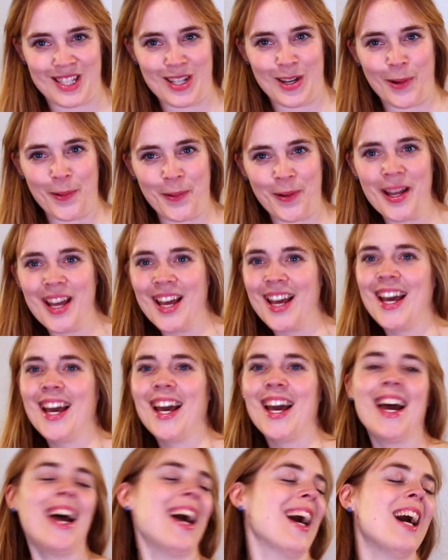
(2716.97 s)
so
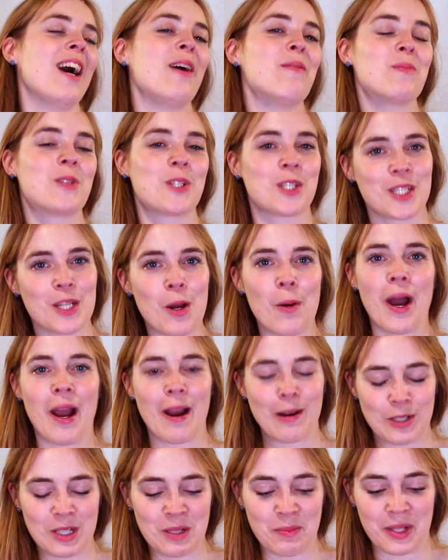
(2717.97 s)
just know I
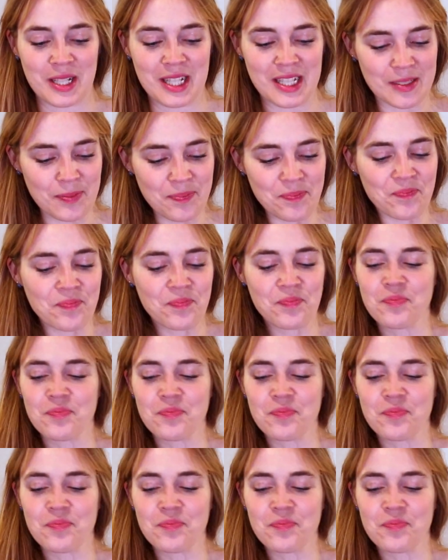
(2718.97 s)
actually mean it.